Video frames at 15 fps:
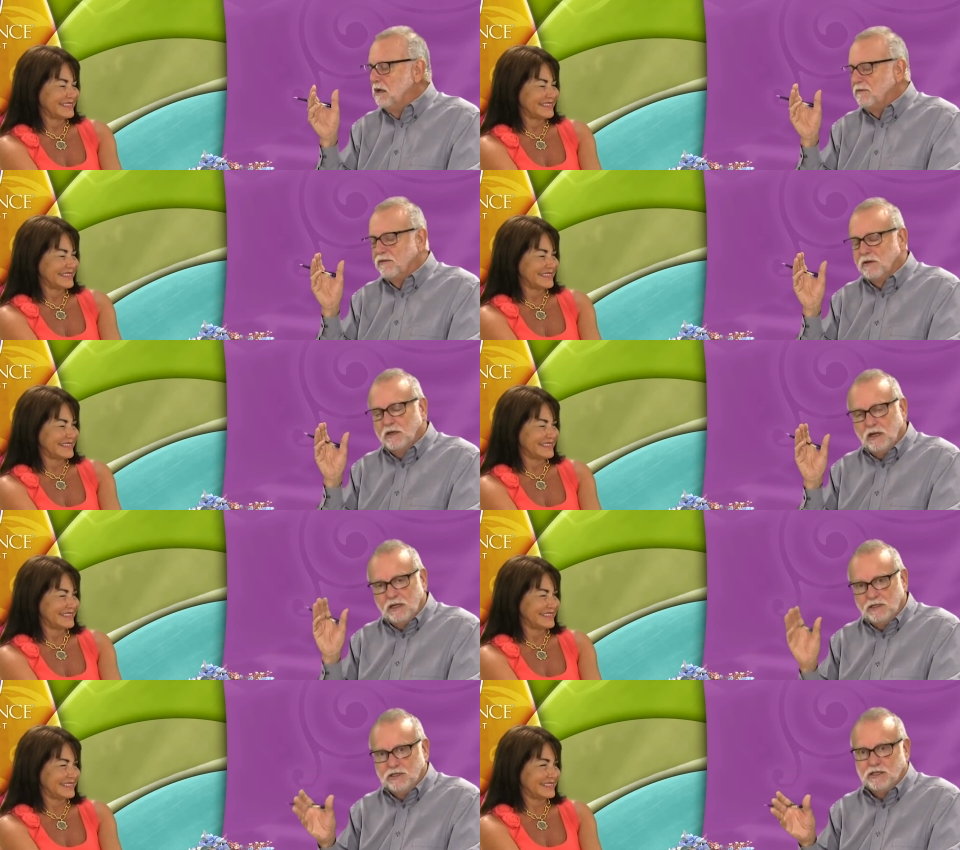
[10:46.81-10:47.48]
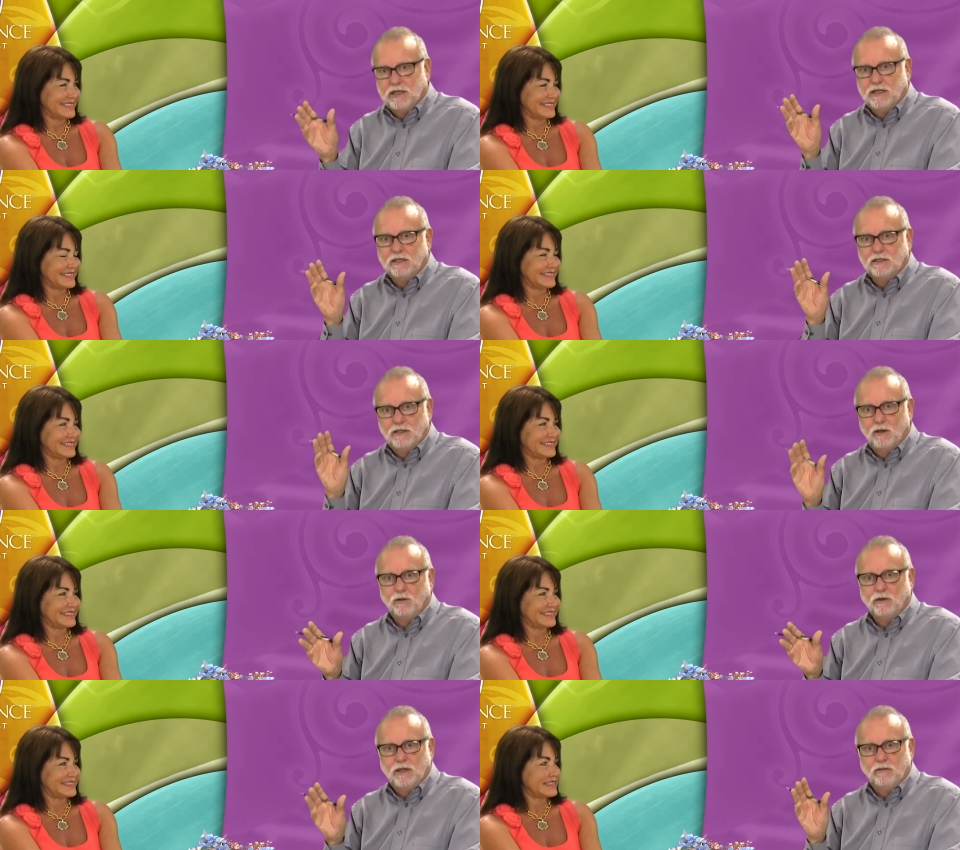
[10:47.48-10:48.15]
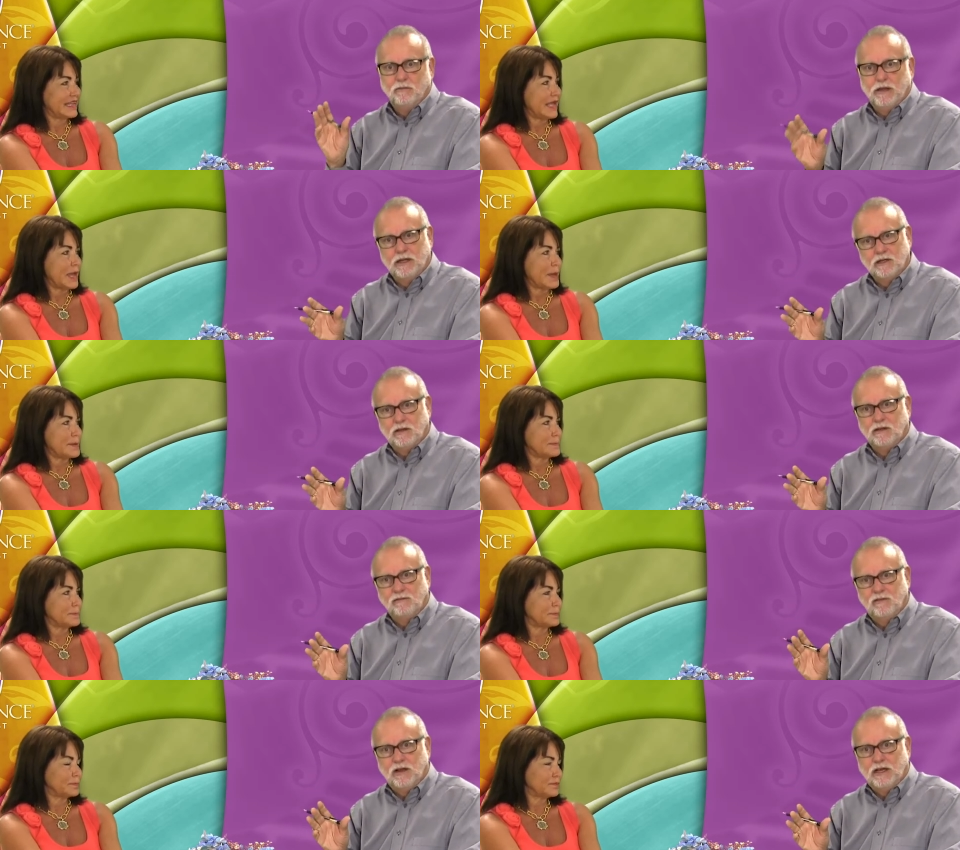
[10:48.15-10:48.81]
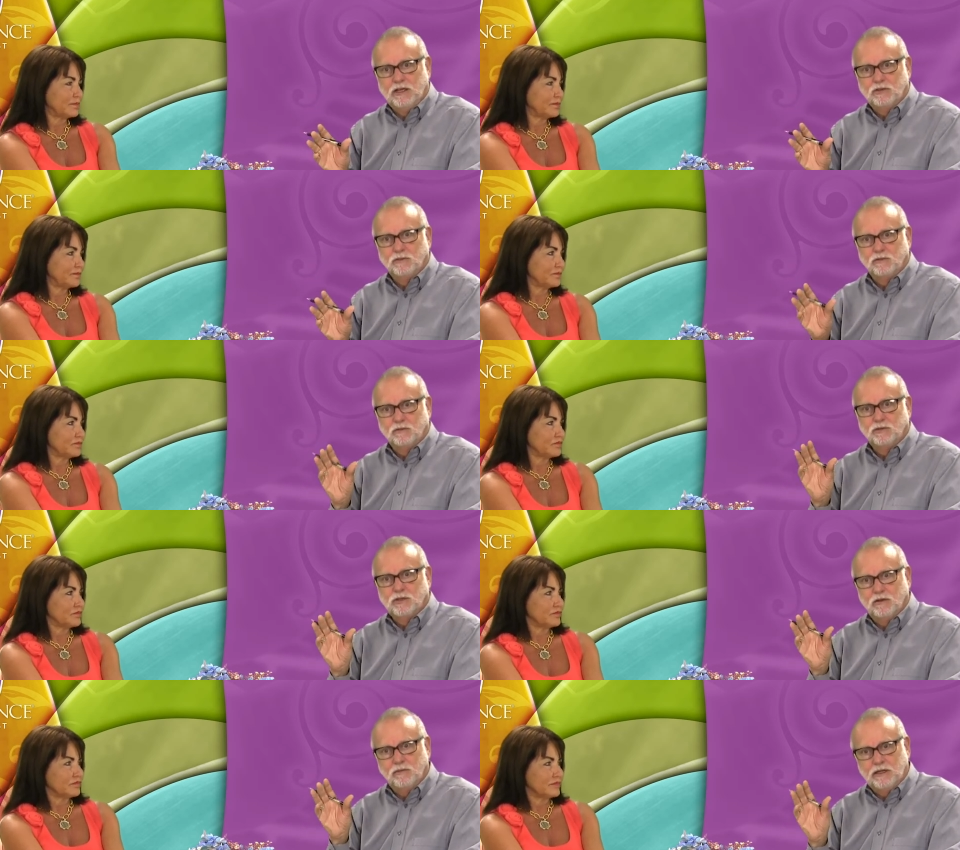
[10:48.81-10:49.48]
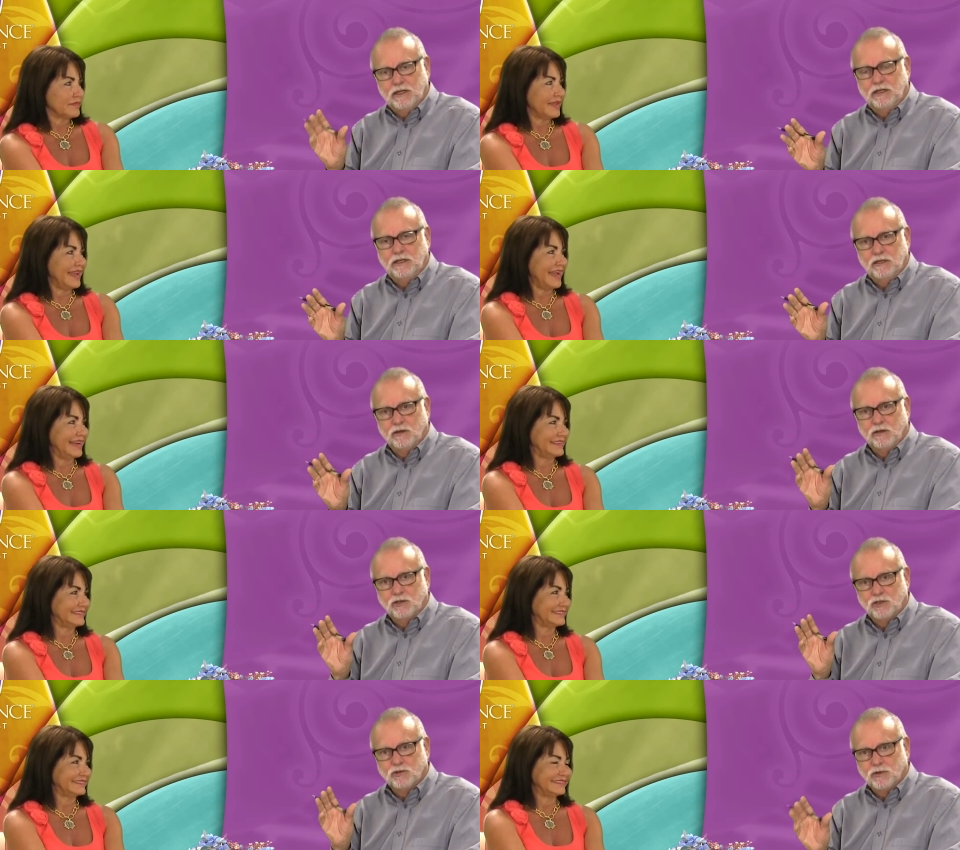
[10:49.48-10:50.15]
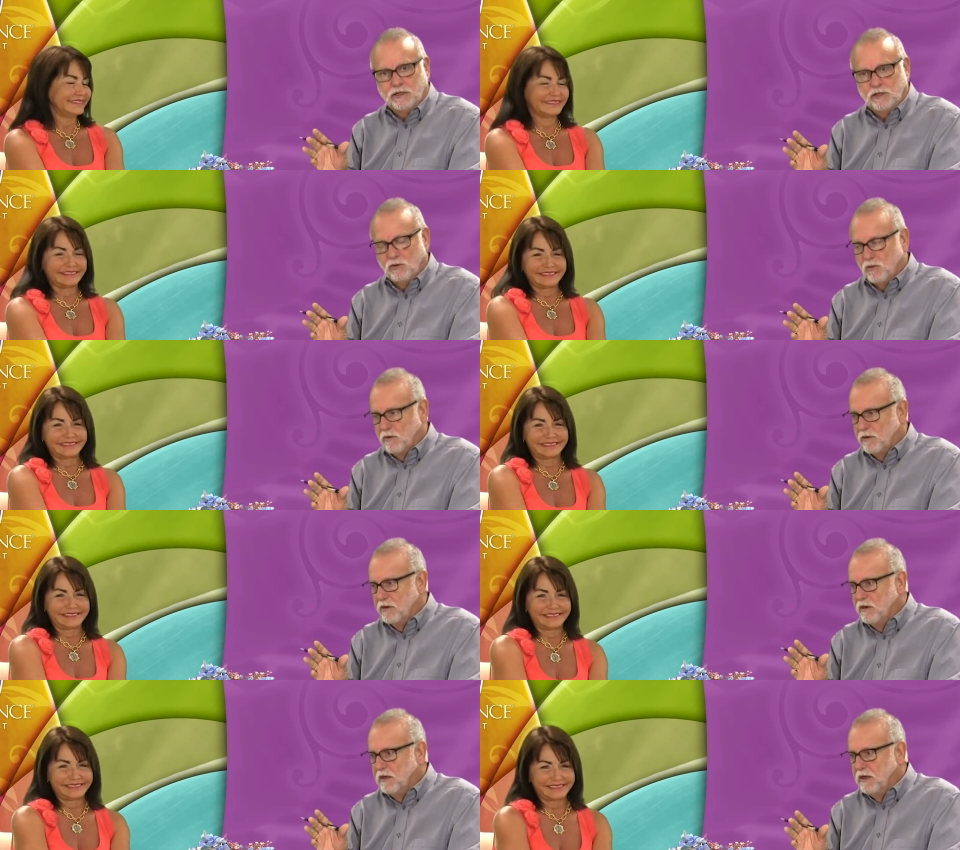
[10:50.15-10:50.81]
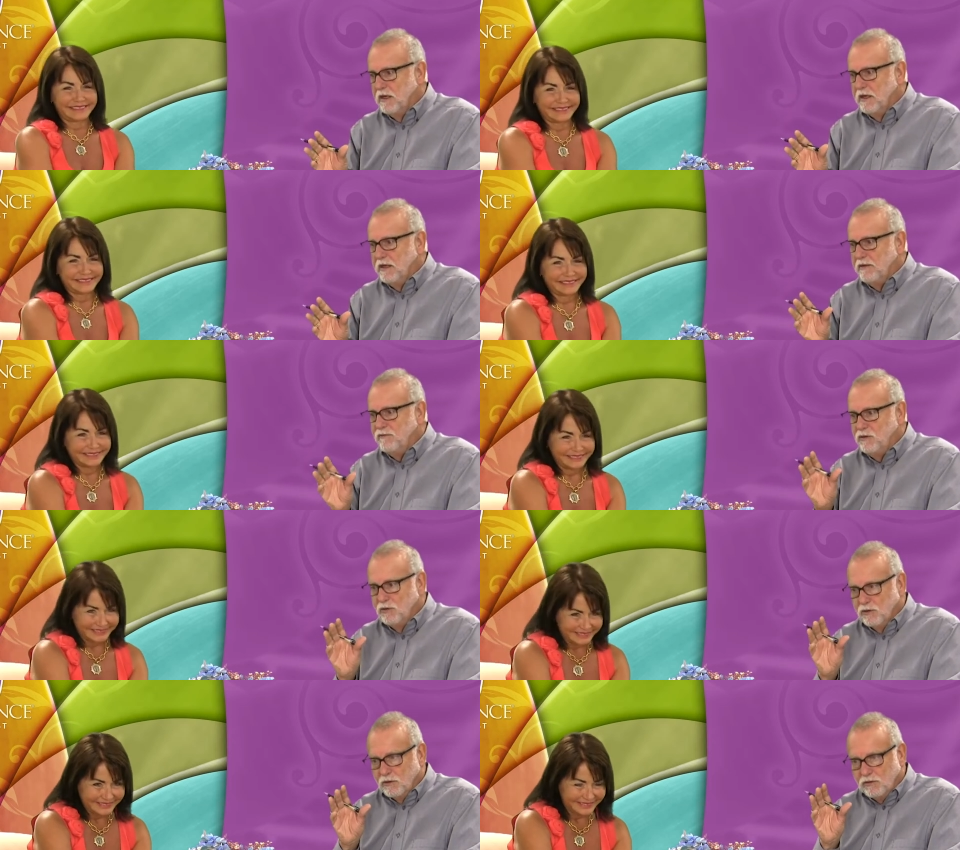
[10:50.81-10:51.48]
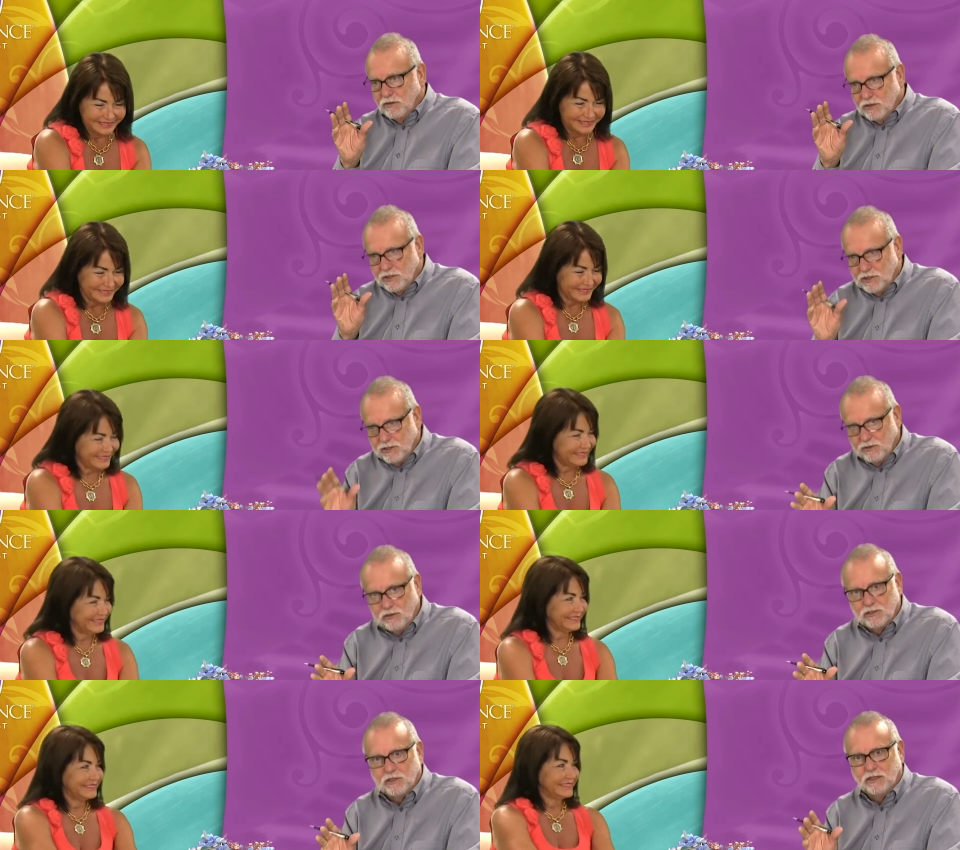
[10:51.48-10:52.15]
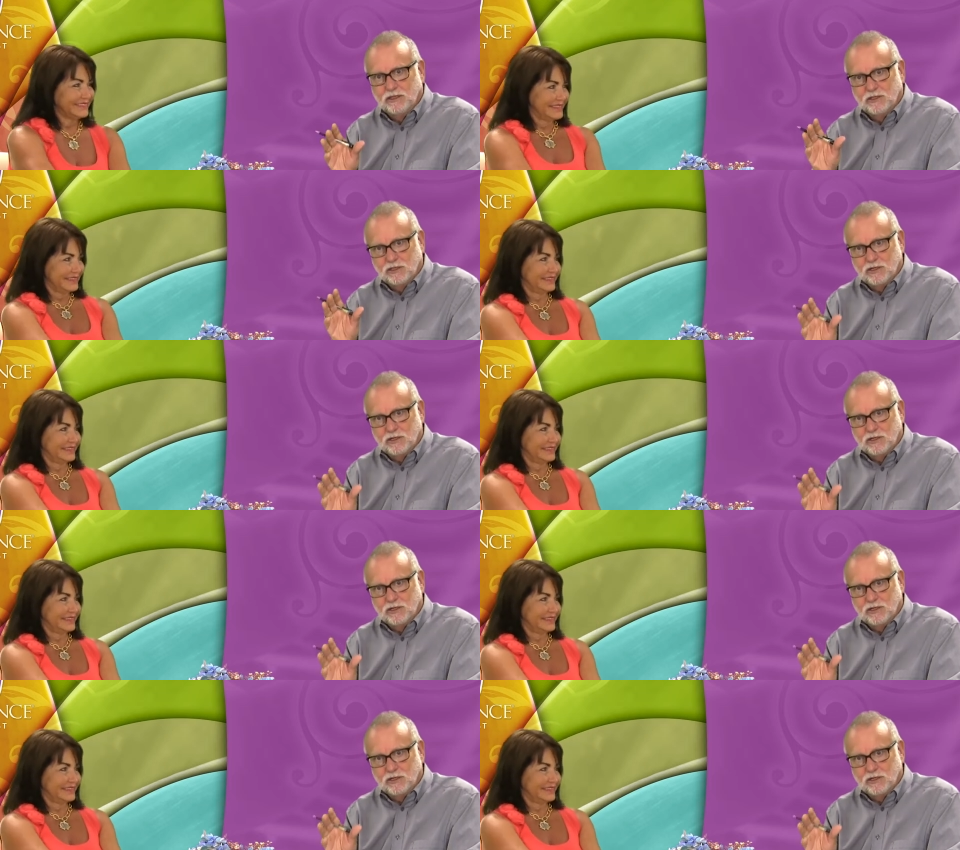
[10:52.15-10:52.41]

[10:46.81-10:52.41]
Speaker 1: for God's sake, don't get medical advice from some idiot yeah. on a street corner. If you're seriously